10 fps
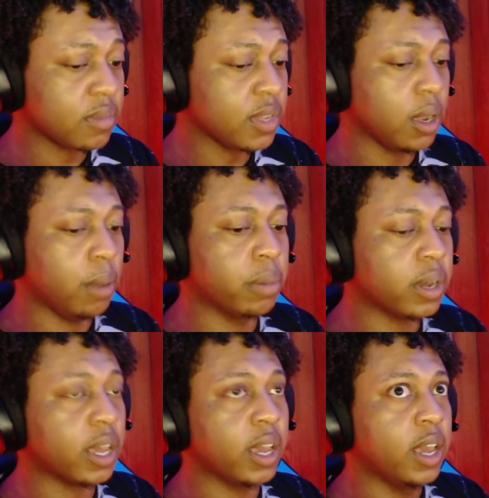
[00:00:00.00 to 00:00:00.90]

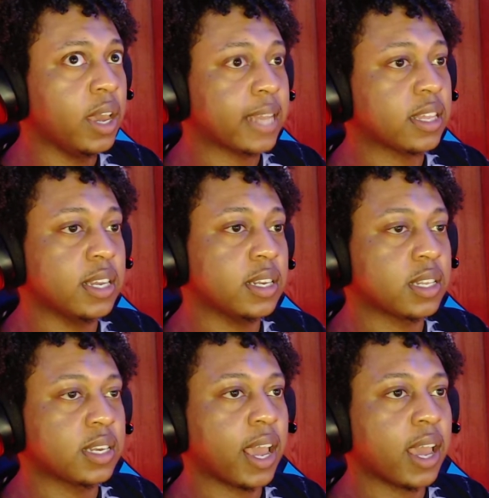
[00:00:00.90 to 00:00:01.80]
But at the end of the
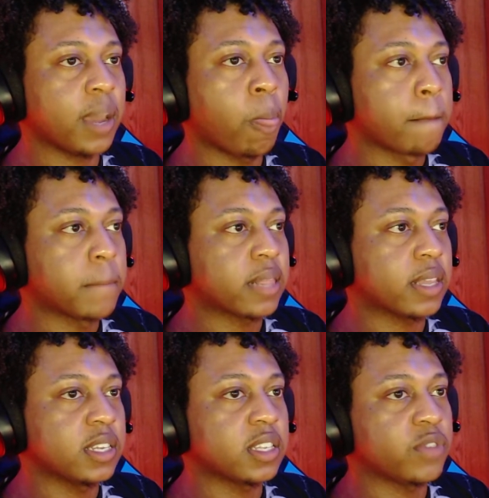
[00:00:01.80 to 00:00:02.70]
day, my thing
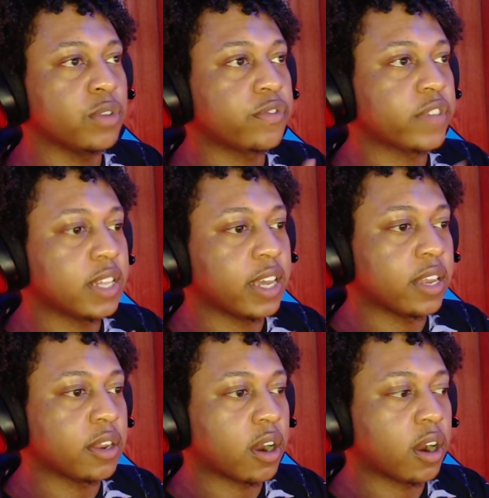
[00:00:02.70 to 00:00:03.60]
is, if you feel it in
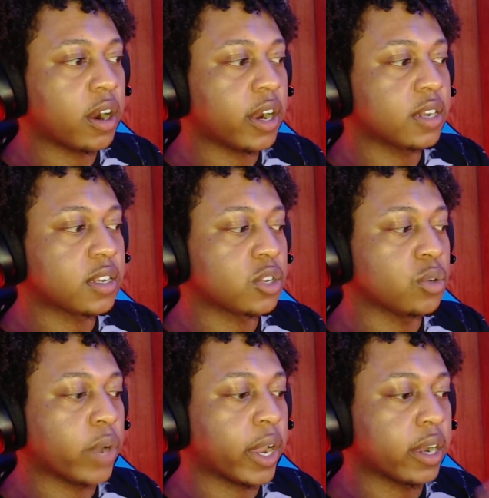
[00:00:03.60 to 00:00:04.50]
your heart to
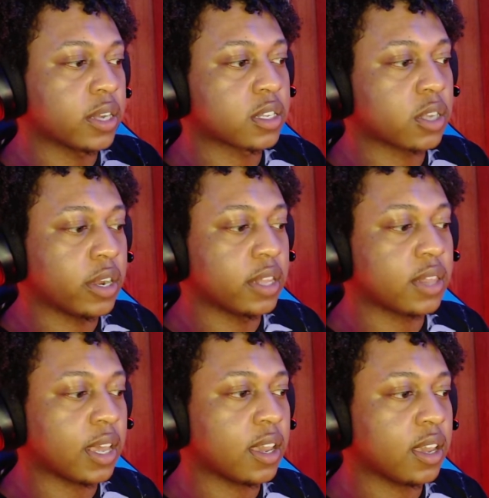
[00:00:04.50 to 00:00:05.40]
wear a certain
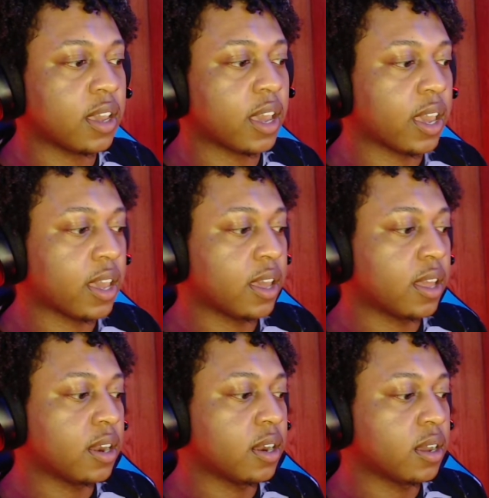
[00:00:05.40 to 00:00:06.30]
thing,
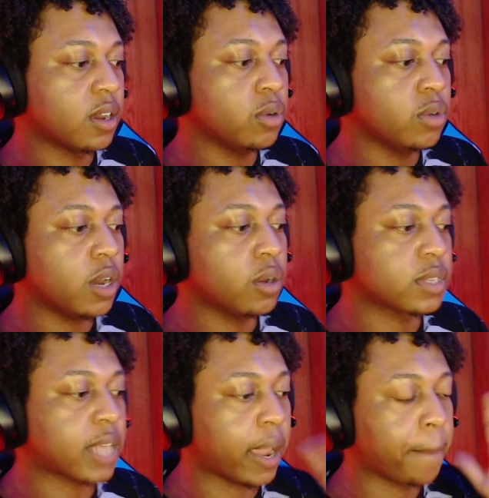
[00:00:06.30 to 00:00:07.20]
and who knows,
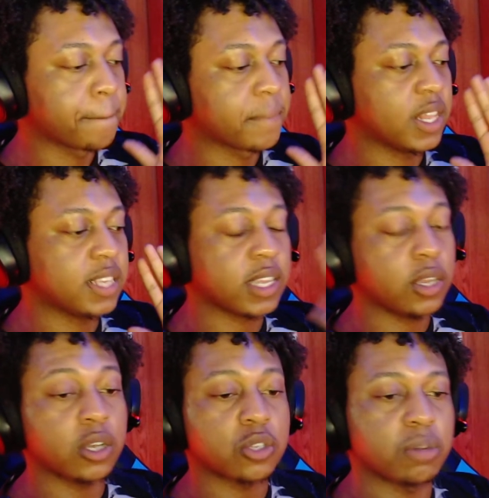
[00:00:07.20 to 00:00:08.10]
like, let's say you
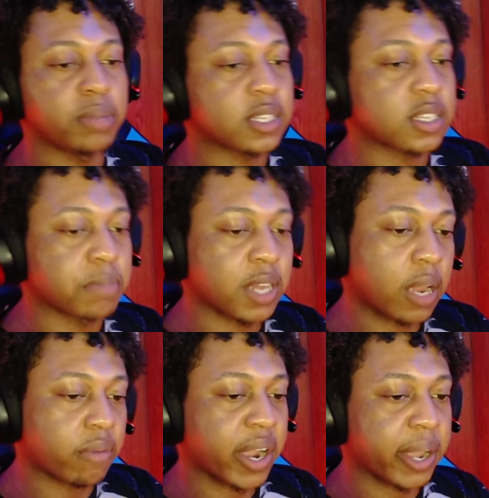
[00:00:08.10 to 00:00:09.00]
go to a business meeting,
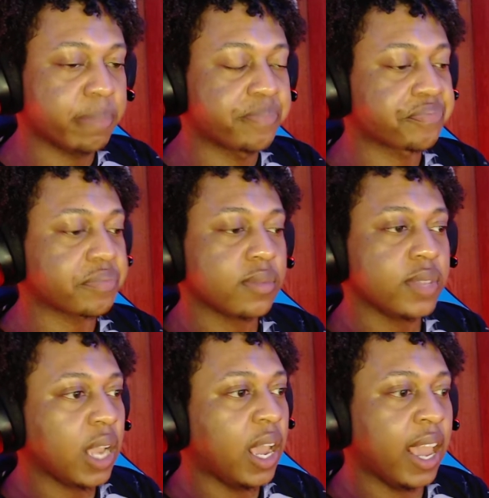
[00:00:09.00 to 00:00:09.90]
right?
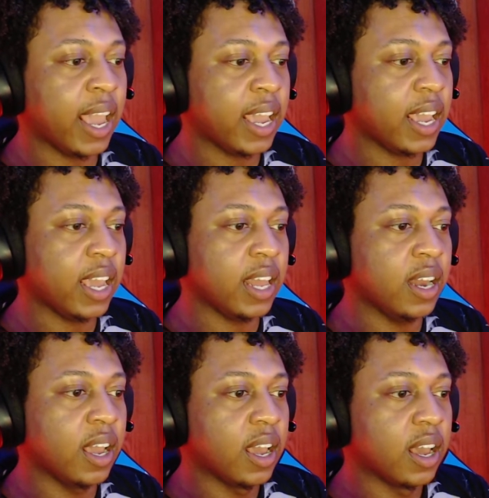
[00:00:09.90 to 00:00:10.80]
And
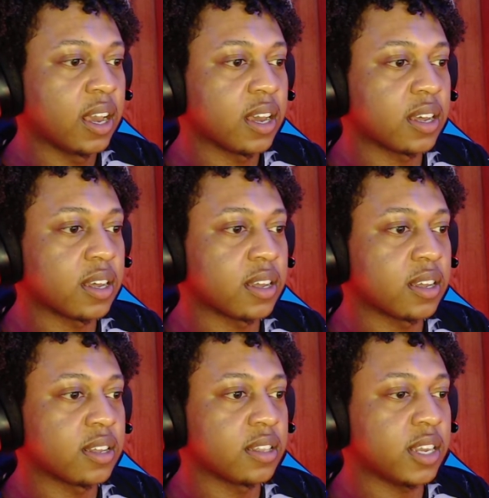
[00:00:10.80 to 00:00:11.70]

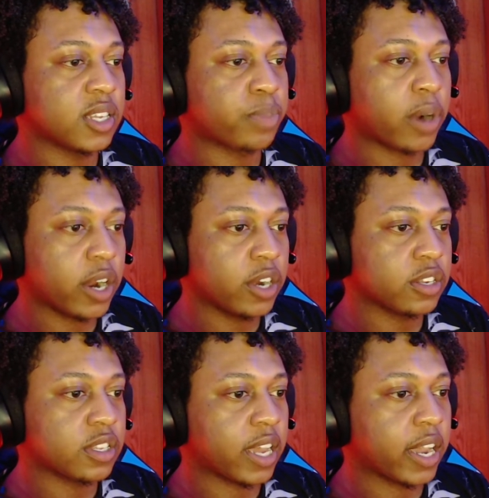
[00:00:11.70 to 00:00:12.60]
there's
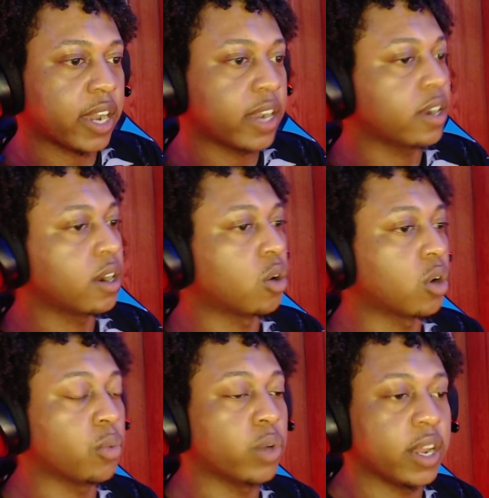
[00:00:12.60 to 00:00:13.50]
partners there or
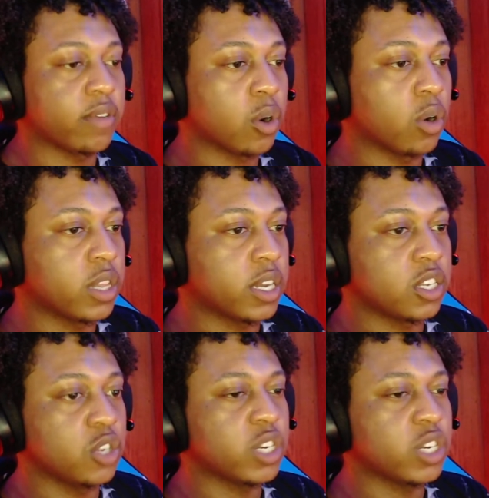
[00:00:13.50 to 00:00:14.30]
whatever, or you just